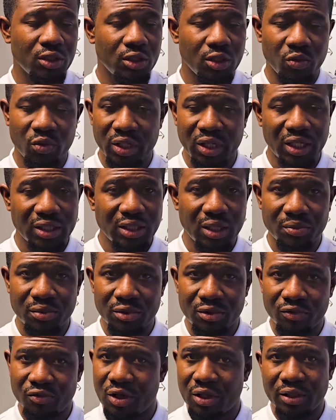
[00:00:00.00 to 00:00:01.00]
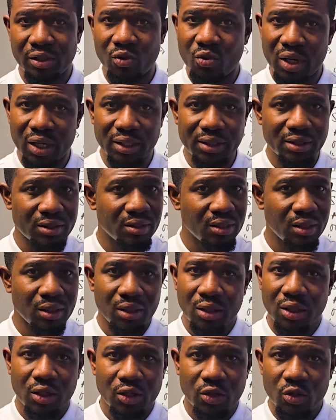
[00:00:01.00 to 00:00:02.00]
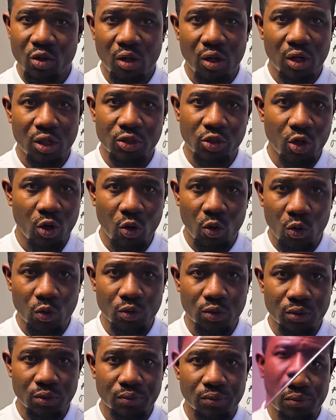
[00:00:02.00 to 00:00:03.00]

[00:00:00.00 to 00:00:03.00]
You will get approved. Otherwise, you're on your own